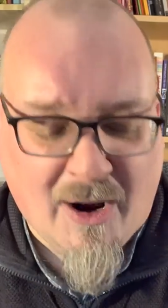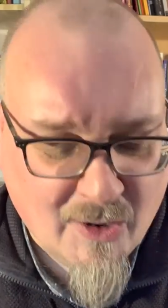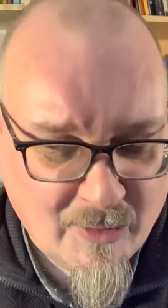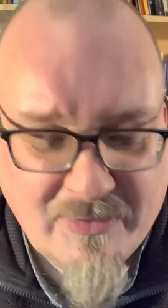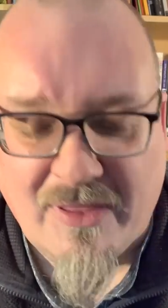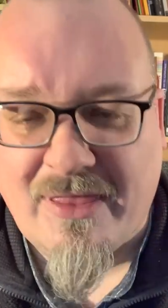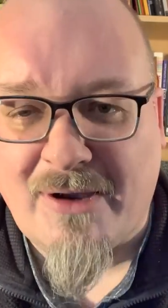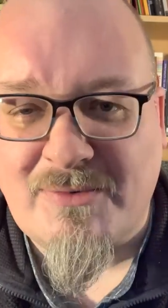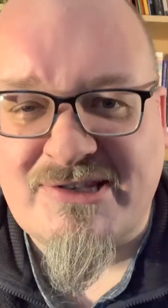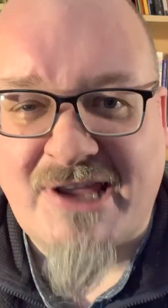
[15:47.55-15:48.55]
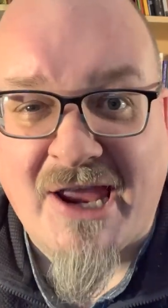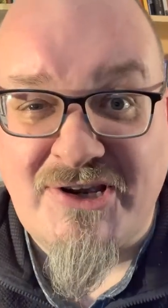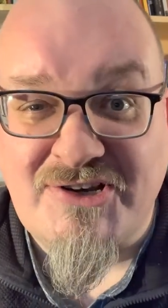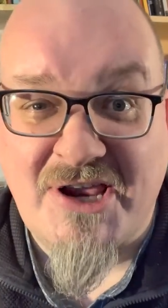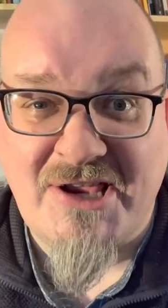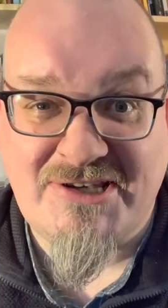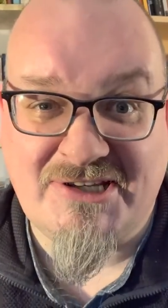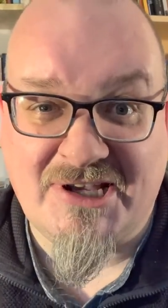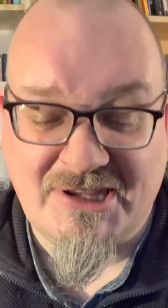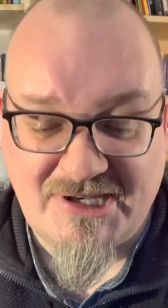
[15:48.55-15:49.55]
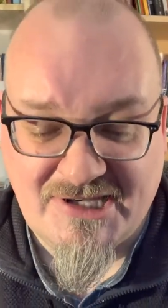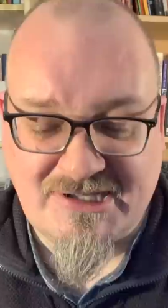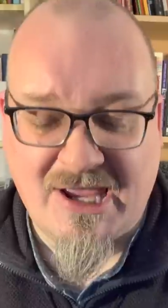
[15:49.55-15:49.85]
hope that was interesting at least,